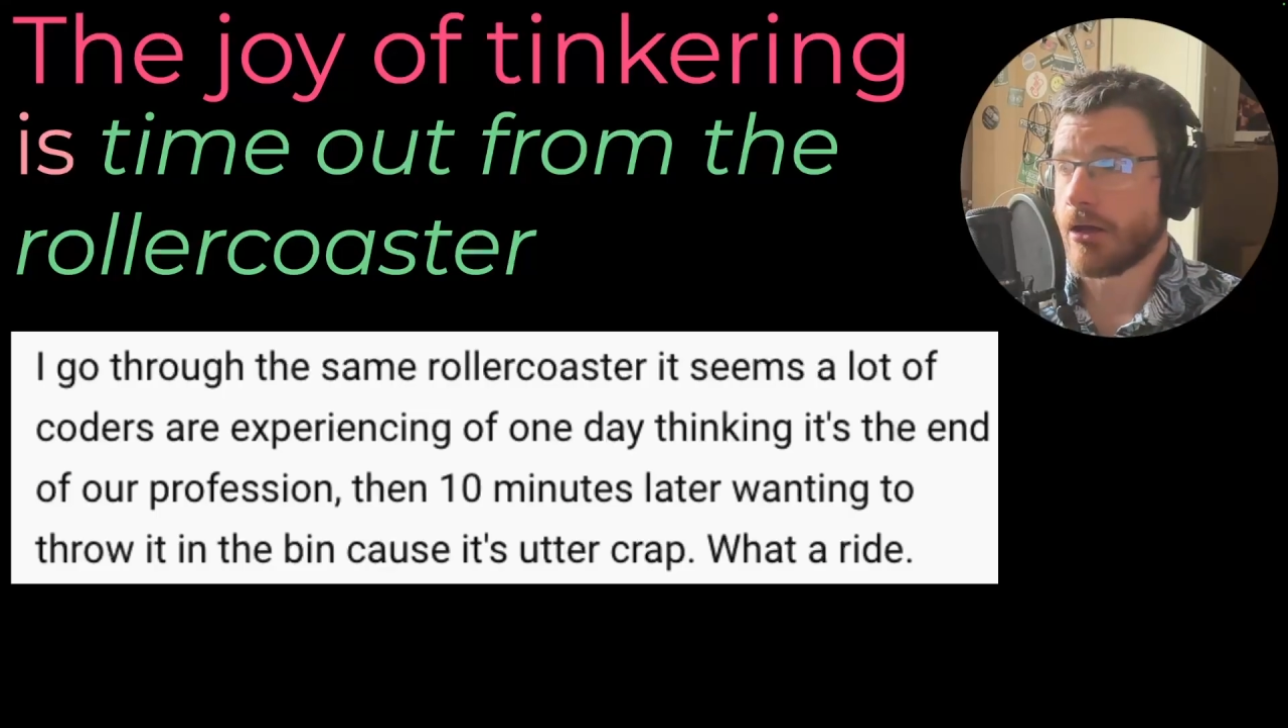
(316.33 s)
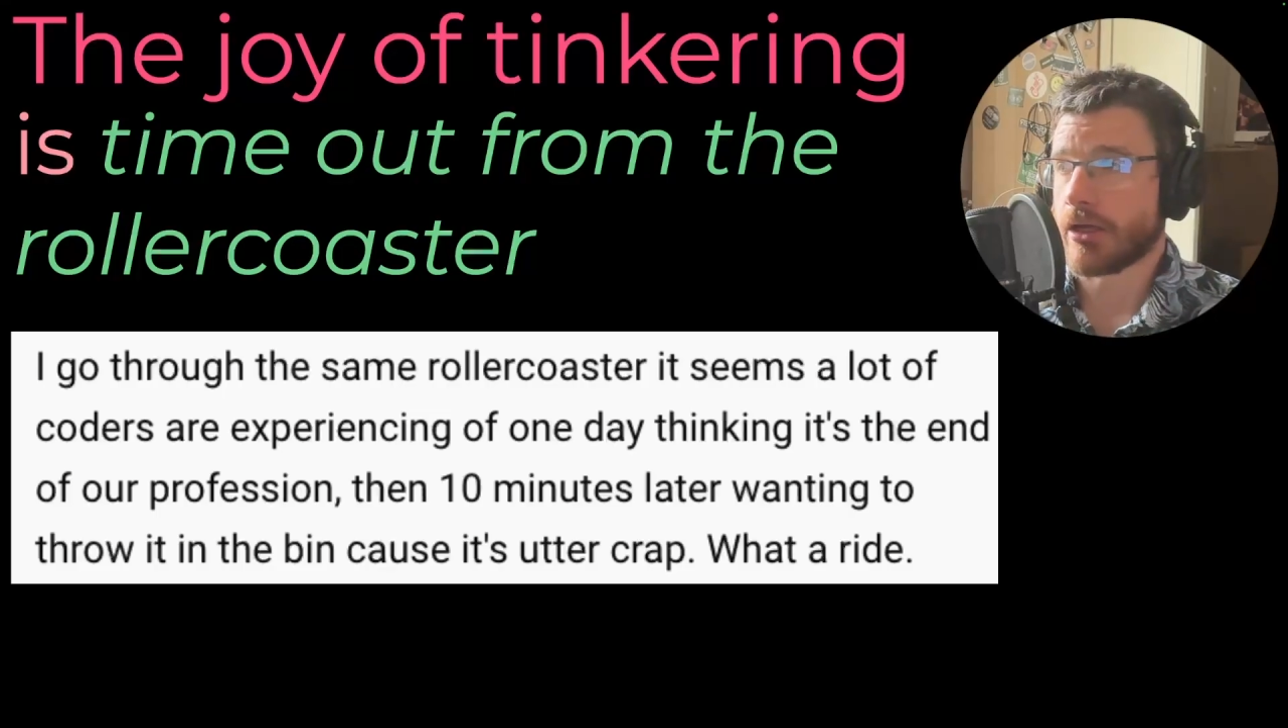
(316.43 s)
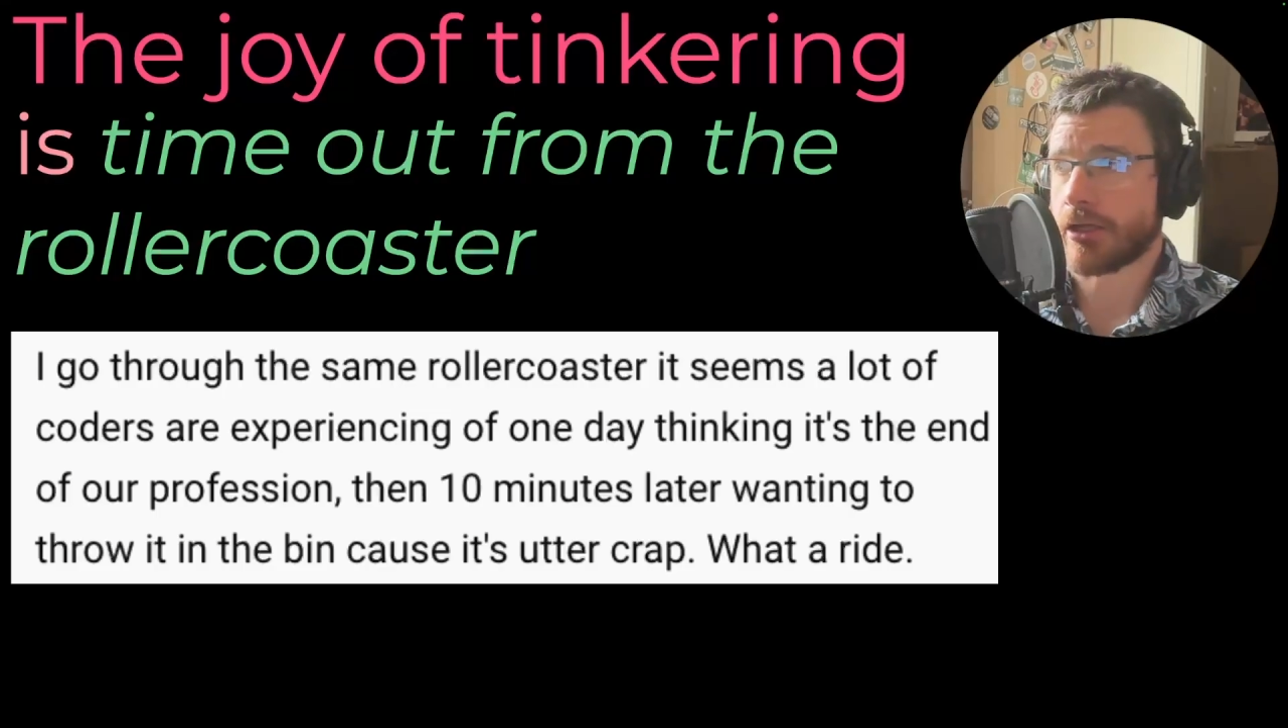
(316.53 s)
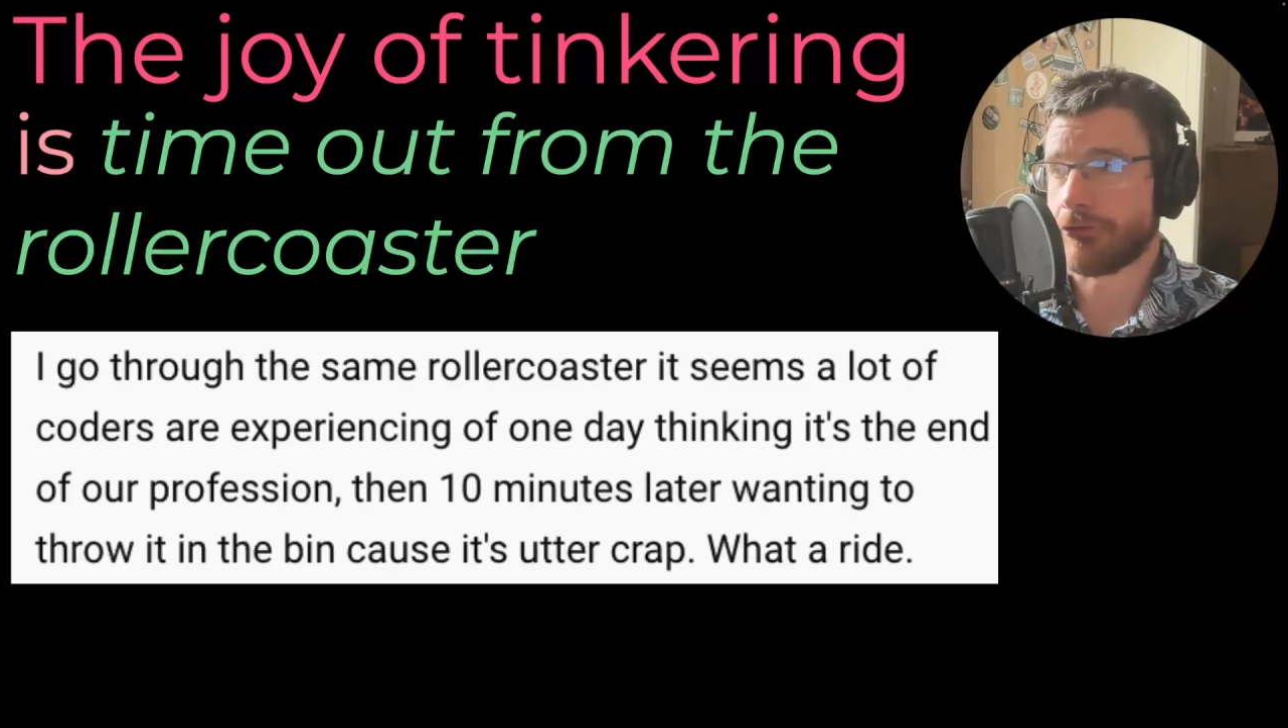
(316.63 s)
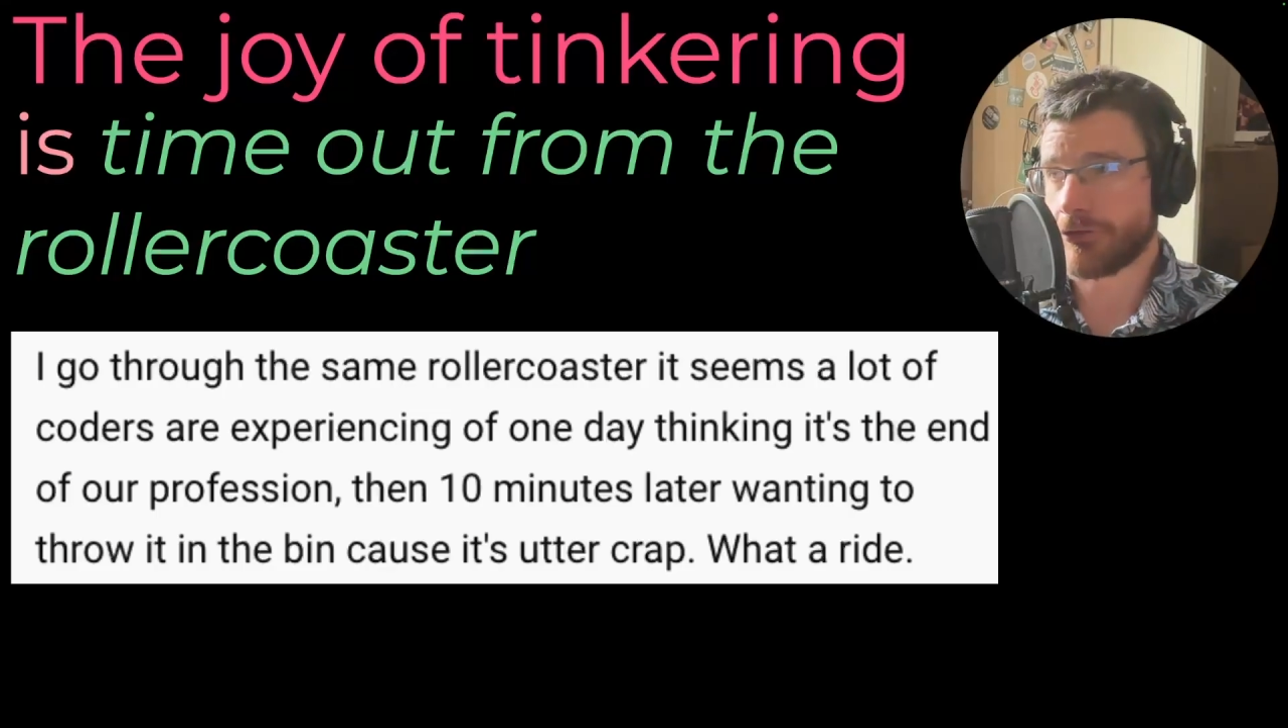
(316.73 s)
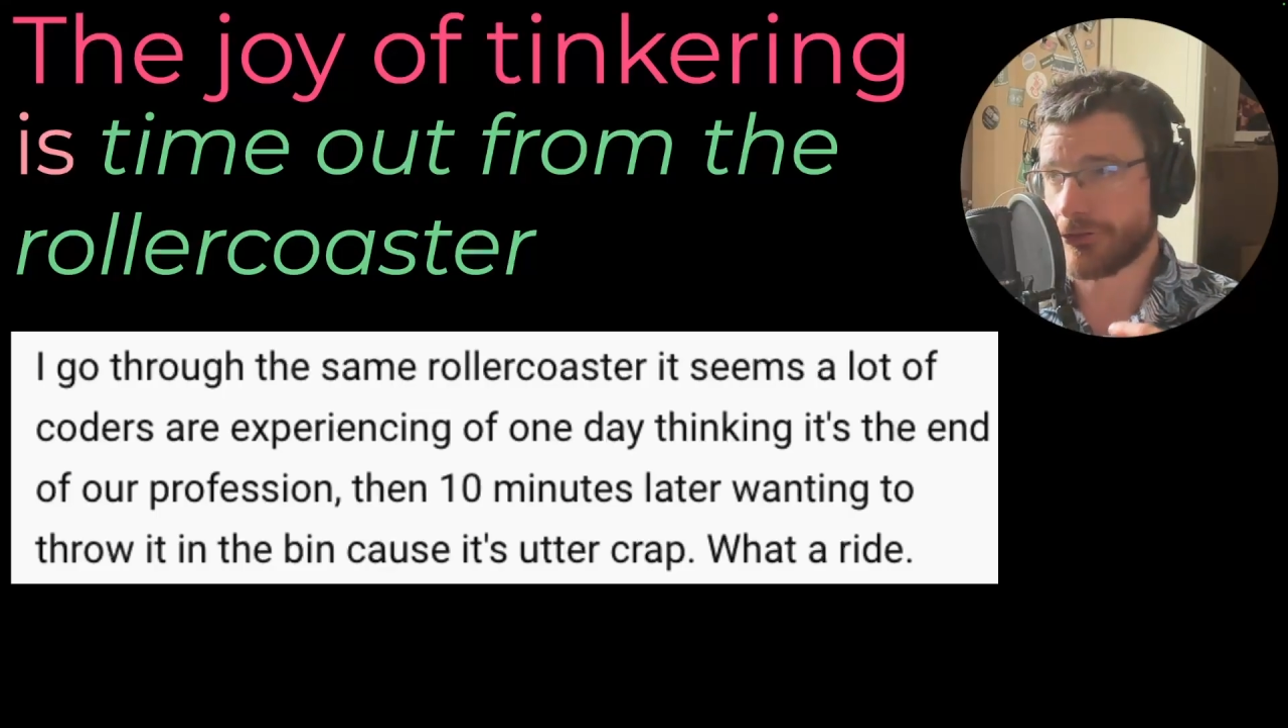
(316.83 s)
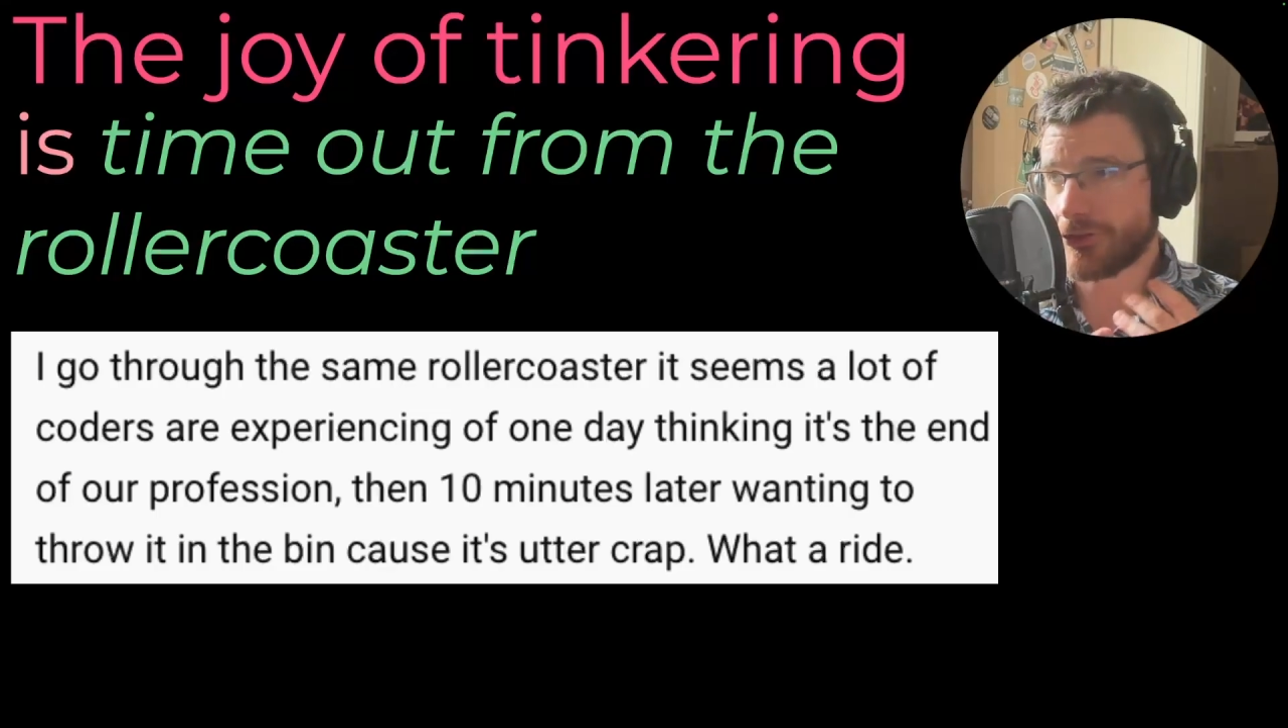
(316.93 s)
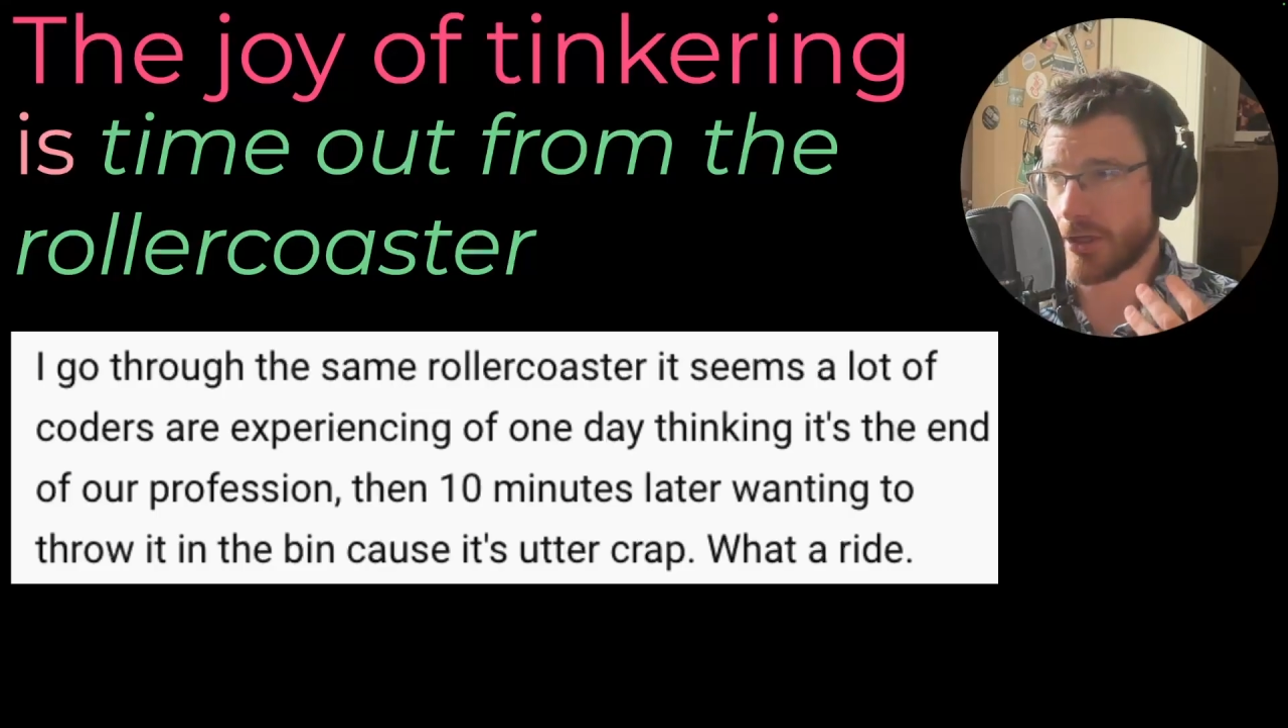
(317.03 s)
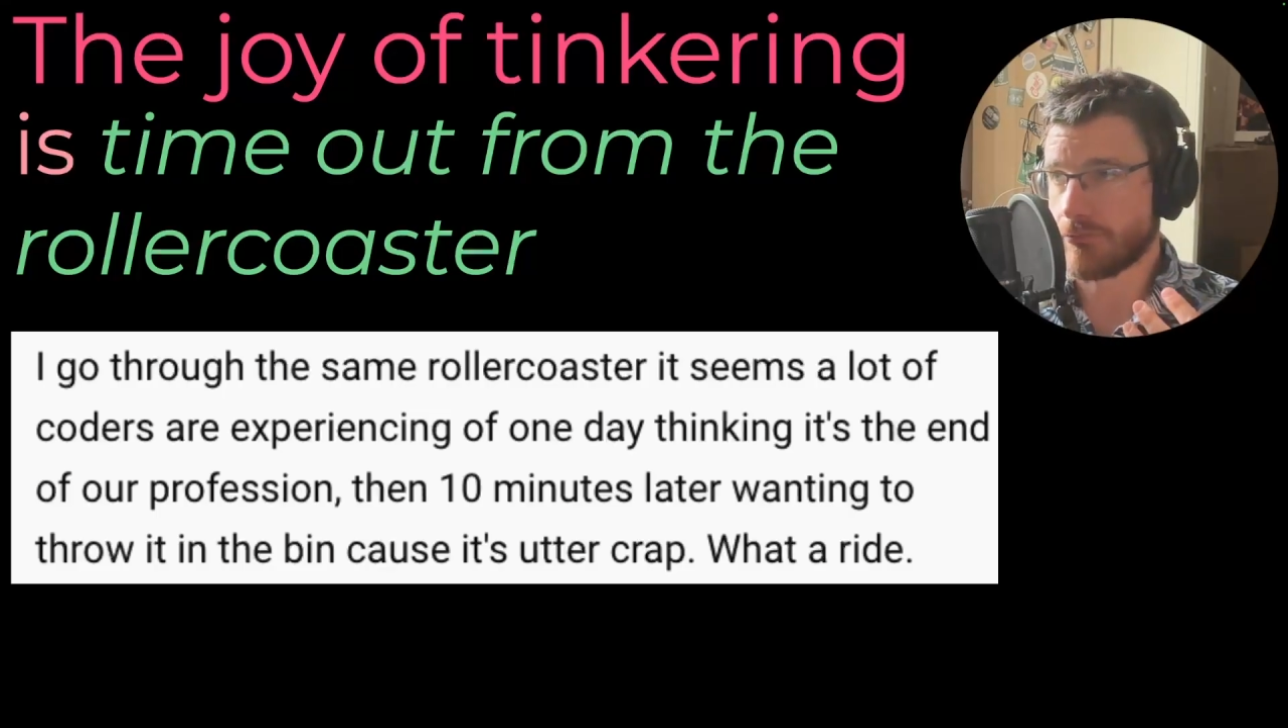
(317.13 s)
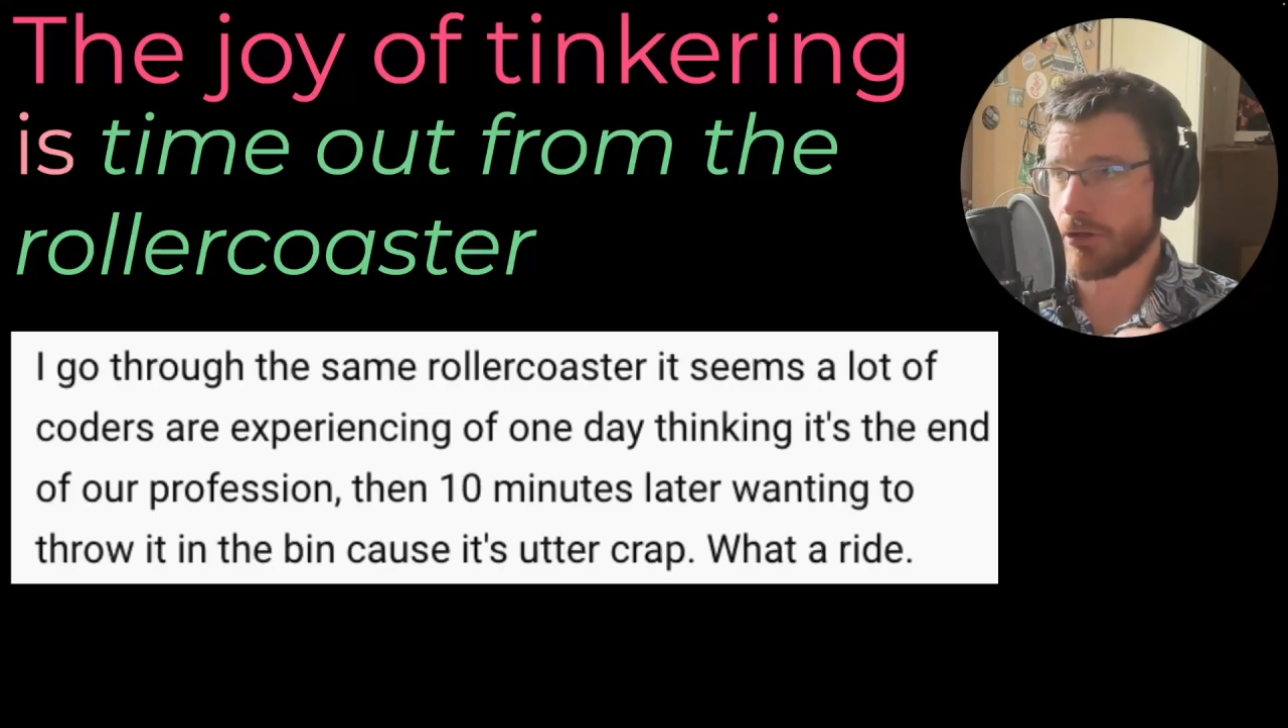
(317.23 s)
I go through the same